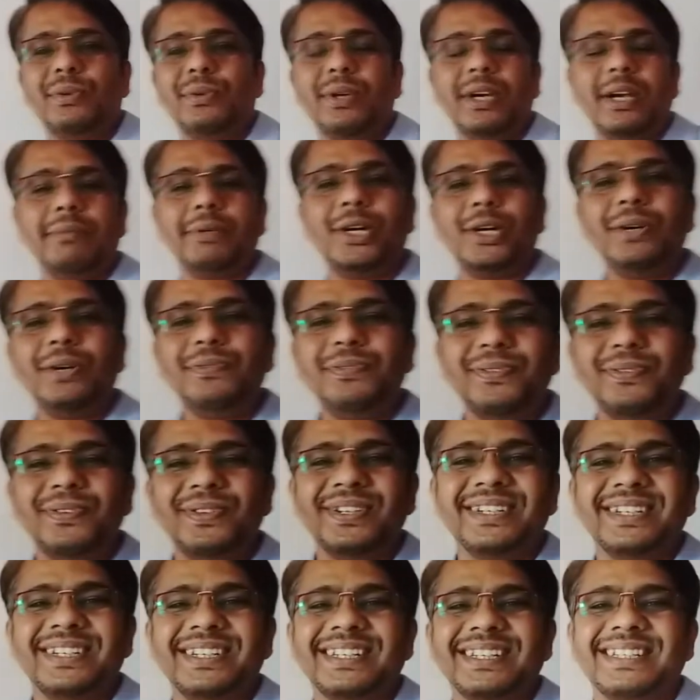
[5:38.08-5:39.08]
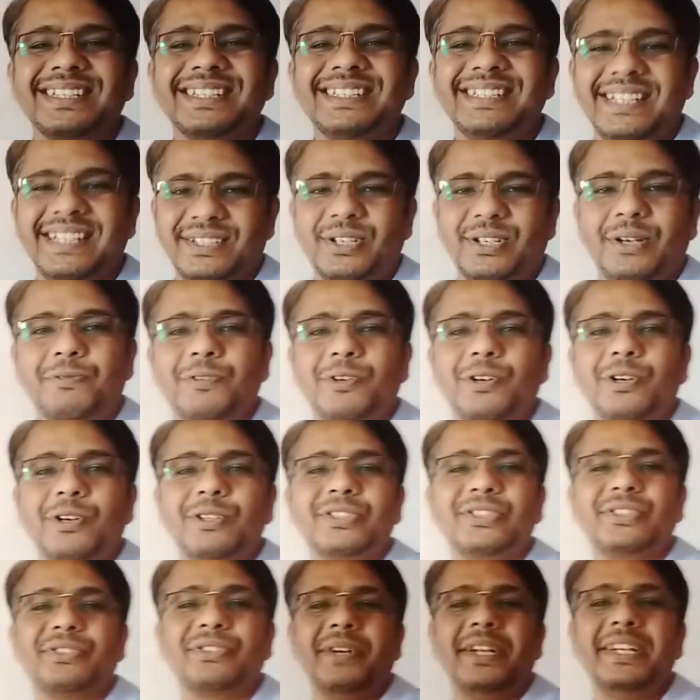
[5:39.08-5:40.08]
It is a square of,
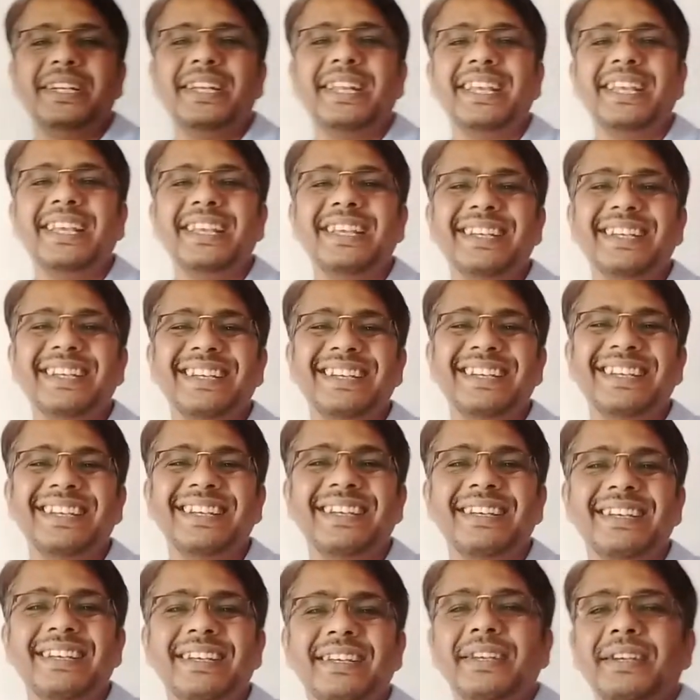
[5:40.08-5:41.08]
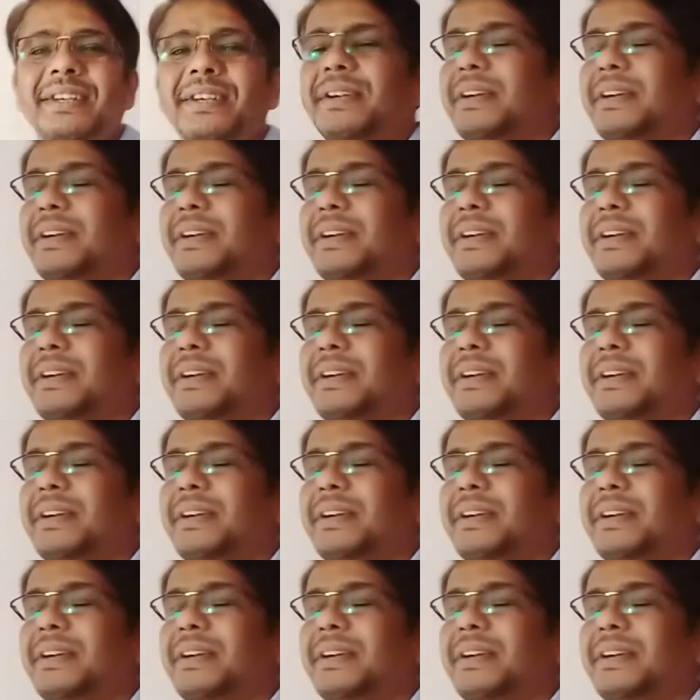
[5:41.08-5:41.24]
yes of course, 20.